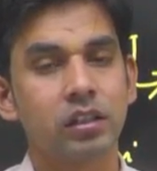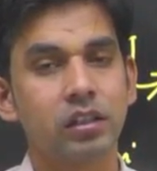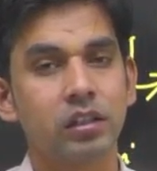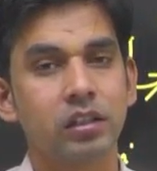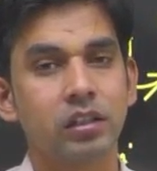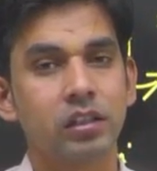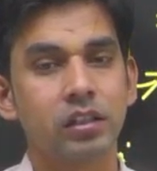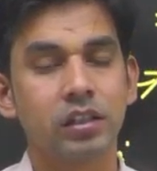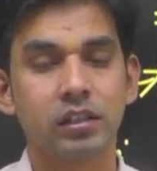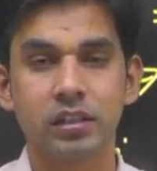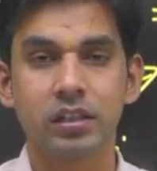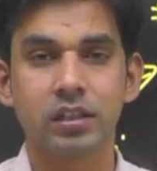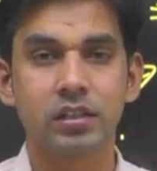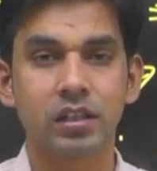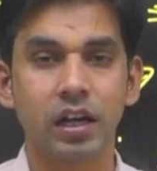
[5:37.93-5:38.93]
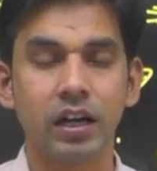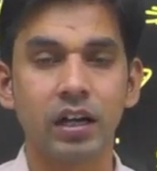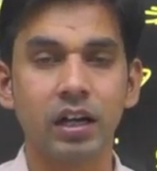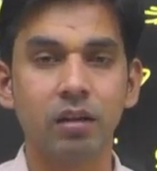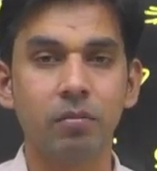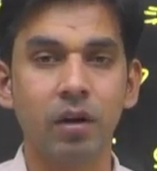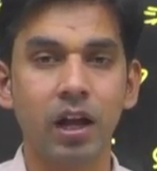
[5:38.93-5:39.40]
is decided
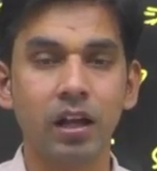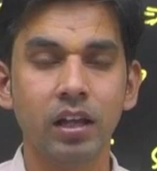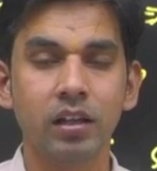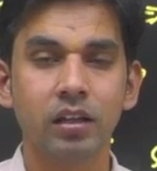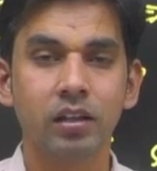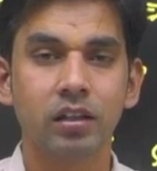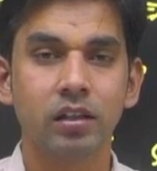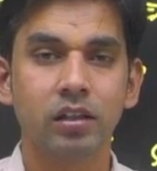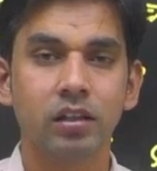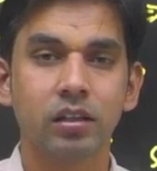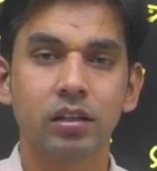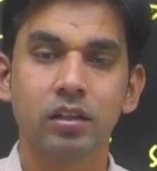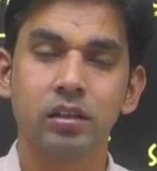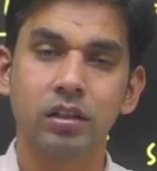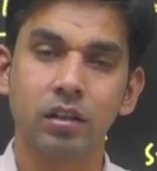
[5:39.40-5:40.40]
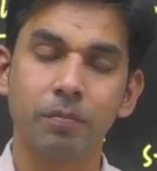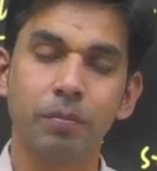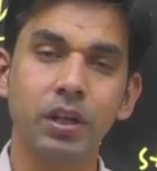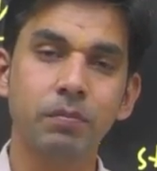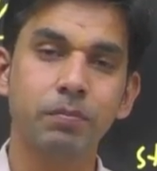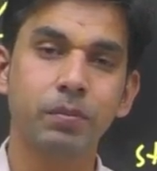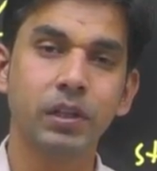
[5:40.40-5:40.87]
by the
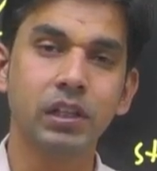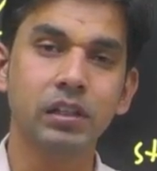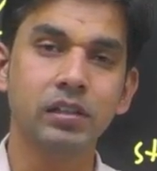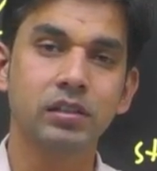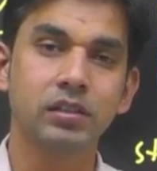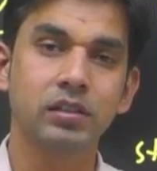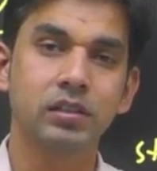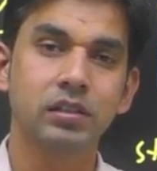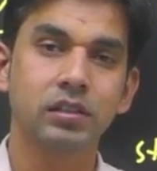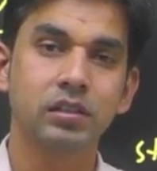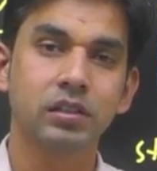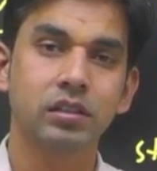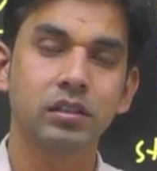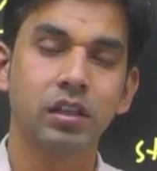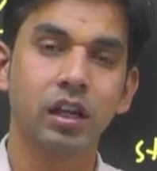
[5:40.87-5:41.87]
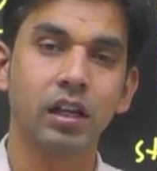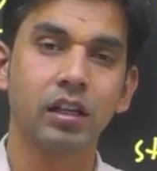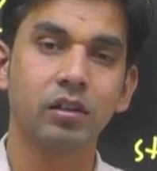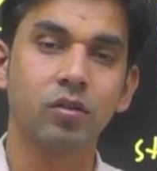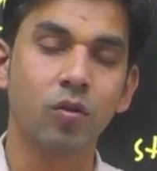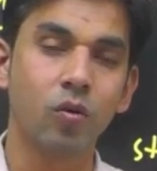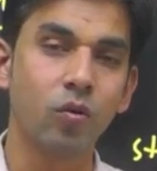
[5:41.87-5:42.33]
peoples and
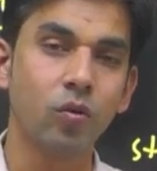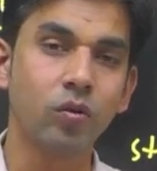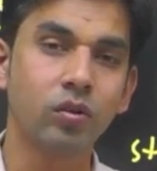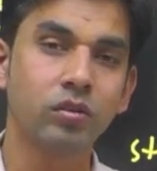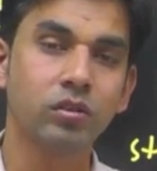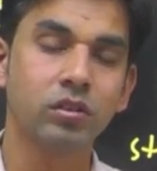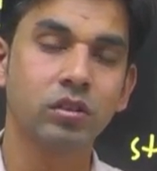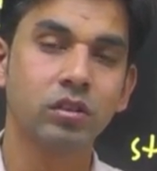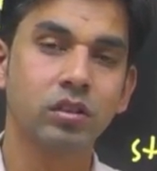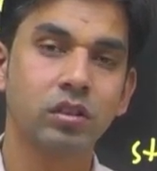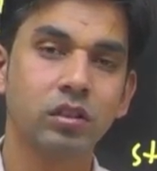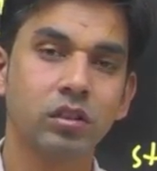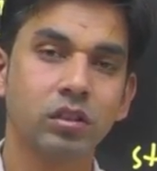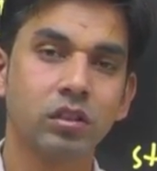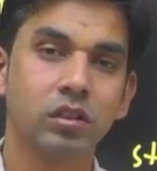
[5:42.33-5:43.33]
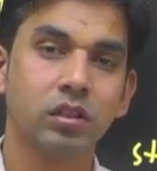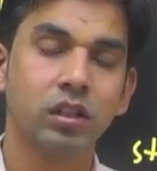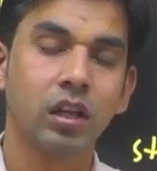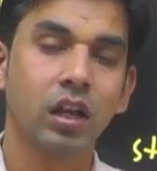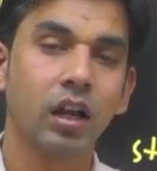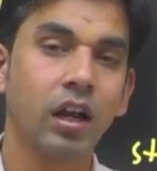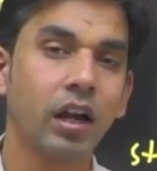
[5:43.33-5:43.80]
courts
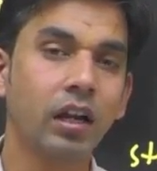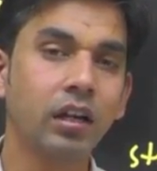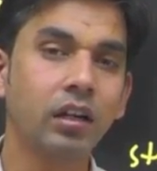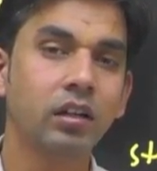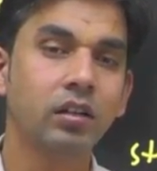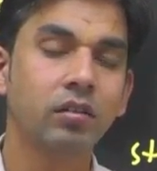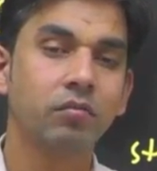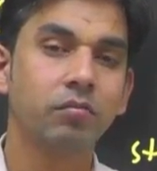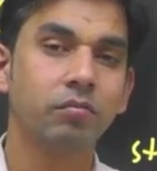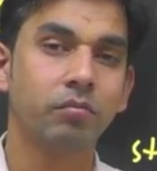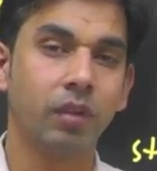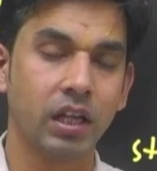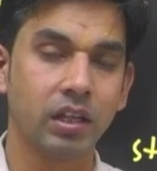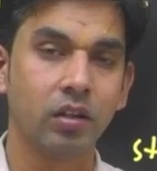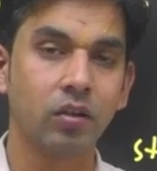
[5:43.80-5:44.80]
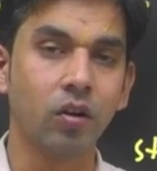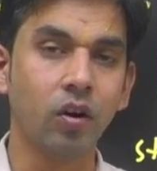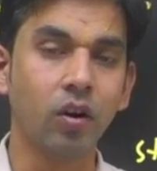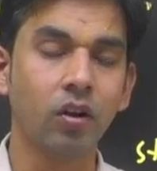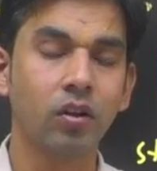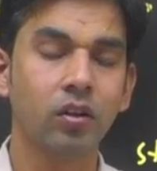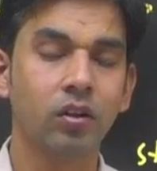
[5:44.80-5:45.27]
and by the
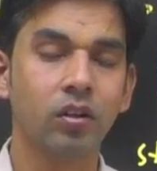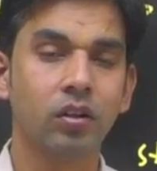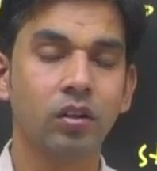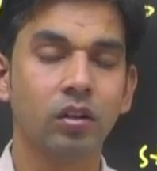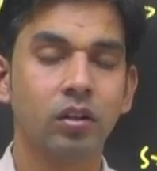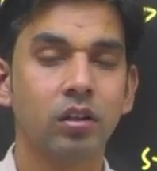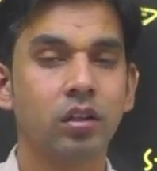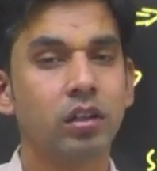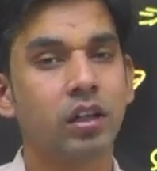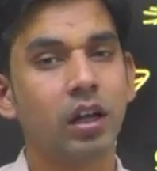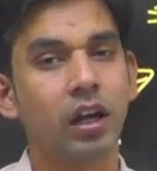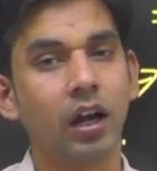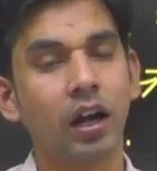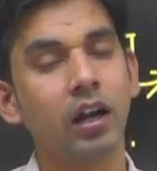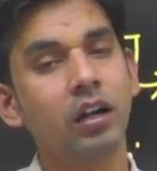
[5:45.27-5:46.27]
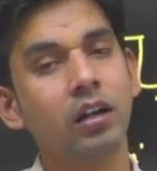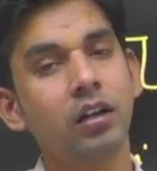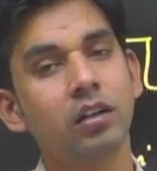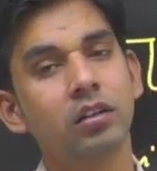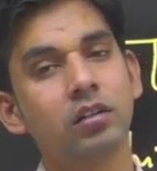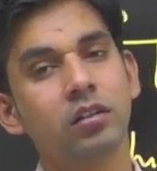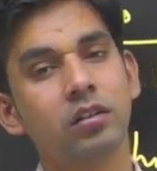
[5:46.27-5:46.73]
law and
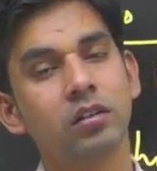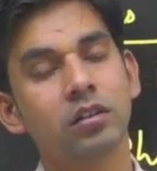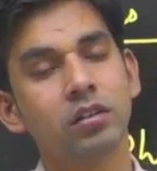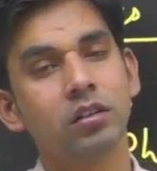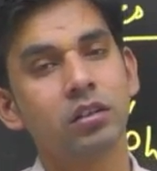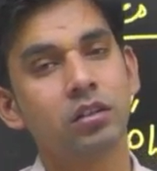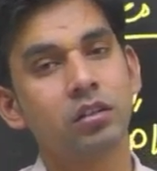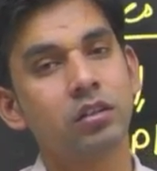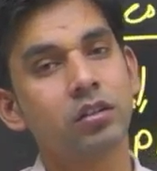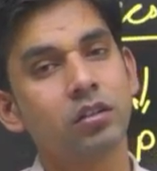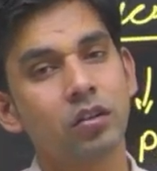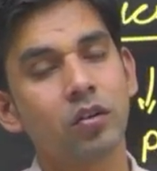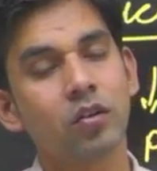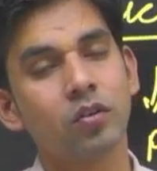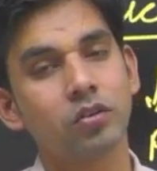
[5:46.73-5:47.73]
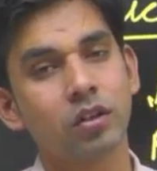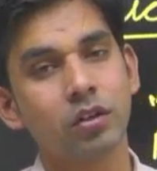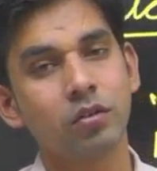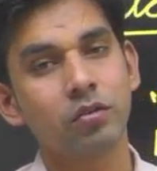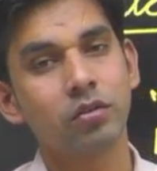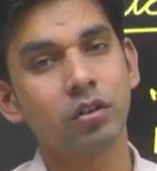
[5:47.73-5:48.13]
the constitution.